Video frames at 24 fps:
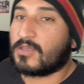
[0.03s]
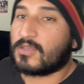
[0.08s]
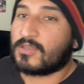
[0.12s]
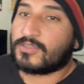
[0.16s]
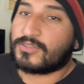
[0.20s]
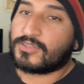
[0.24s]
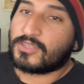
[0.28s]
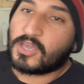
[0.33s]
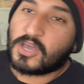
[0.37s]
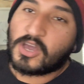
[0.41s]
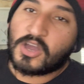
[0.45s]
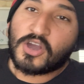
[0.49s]

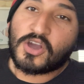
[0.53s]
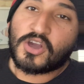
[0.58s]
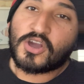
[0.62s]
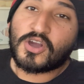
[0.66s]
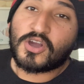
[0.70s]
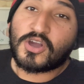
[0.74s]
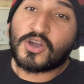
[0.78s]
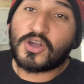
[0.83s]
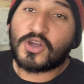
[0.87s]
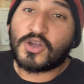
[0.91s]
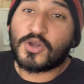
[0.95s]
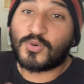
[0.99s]

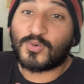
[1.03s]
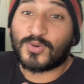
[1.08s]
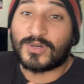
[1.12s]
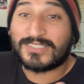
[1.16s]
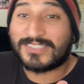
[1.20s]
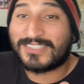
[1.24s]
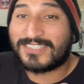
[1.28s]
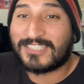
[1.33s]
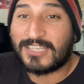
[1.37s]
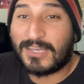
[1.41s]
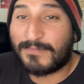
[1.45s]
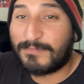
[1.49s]
Yo,
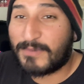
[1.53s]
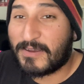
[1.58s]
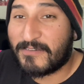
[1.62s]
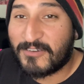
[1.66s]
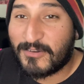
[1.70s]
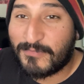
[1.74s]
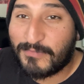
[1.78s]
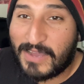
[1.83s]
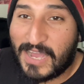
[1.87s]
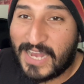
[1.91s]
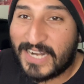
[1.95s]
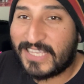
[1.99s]
what's up
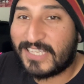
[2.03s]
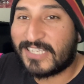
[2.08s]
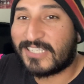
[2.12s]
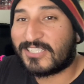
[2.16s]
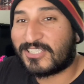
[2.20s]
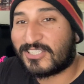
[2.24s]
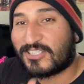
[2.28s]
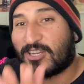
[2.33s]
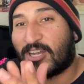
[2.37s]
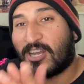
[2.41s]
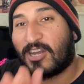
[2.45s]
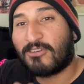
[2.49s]
everybody?
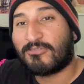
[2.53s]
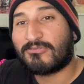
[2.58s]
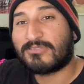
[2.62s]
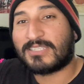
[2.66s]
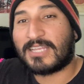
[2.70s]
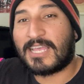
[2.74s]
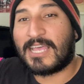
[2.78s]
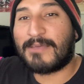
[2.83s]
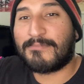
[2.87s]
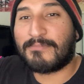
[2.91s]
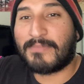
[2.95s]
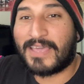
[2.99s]
It's your host
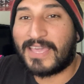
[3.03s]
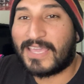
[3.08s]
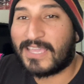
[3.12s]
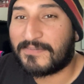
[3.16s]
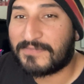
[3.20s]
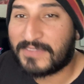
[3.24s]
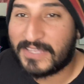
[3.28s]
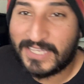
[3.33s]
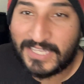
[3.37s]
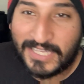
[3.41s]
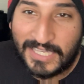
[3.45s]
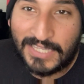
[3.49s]
MA
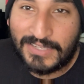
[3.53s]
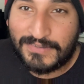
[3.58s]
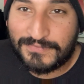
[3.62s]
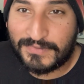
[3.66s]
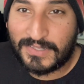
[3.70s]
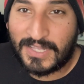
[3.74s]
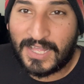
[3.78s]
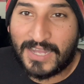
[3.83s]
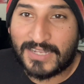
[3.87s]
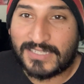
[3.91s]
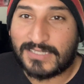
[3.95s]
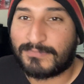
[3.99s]
of the Heat
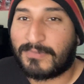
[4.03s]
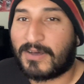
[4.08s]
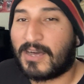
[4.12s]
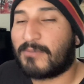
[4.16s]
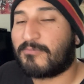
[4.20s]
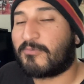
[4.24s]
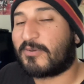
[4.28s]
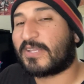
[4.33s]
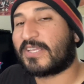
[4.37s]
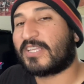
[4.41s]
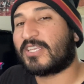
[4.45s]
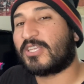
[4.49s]
Vlog
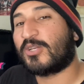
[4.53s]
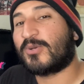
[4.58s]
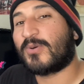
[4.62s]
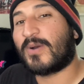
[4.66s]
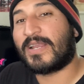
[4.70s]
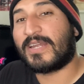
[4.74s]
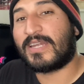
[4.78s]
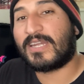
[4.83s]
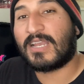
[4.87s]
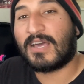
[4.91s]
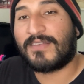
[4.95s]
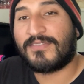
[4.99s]
Spot, bringing you
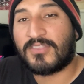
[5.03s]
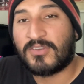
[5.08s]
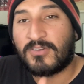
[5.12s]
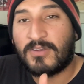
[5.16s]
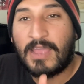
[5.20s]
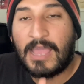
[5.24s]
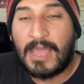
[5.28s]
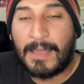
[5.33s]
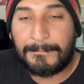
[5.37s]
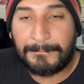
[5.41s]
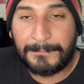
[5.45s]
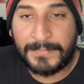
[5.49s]
another
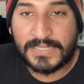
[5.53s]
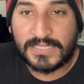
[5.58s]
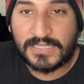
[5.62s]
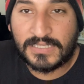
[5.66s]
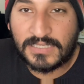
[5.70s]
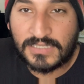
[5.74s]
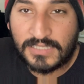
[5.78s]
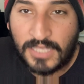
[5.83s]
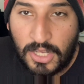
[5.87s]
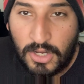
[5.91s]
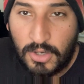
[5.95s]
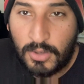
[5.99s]

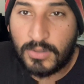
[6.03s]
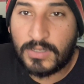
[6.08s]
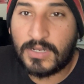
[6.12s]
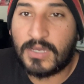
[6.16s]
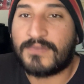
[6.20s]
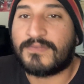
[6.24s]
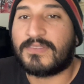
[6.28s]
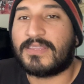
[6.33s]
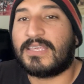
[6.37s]
episode of